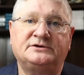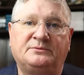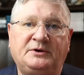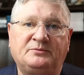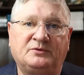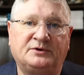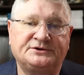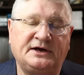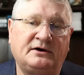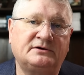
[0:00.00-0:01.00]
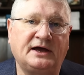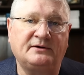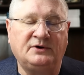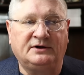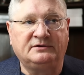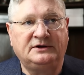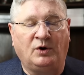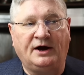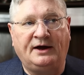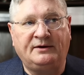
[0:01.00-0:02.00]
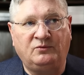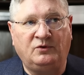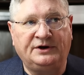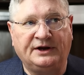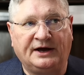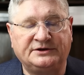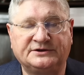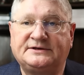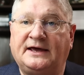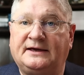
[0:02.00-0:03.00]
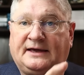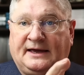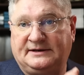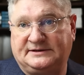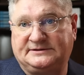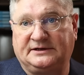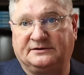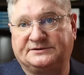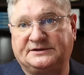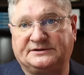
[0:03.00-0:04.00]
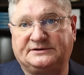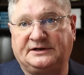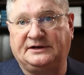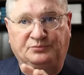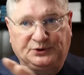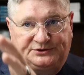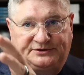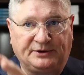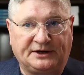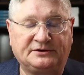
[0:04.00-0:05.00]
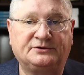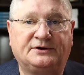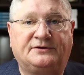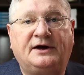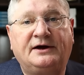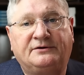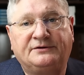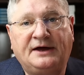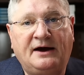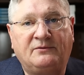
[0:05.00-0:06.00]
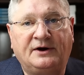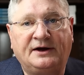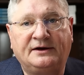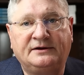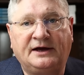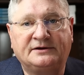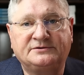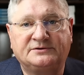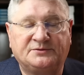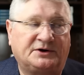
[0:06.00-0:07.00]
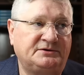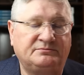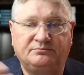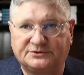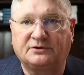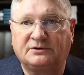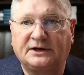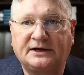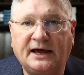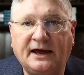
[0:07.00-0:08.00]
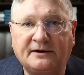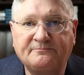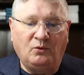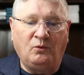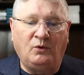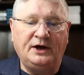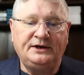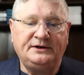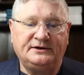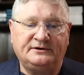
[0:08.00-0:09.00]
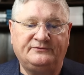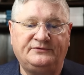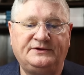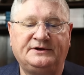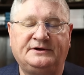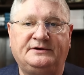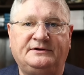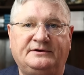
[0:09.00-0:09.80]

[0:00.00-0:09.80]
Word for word: So people will say, okay, well, why wouldn't I just take N-acetylcysteine, boost my glutathione that way? And the answer is, well, you certainly can. One of the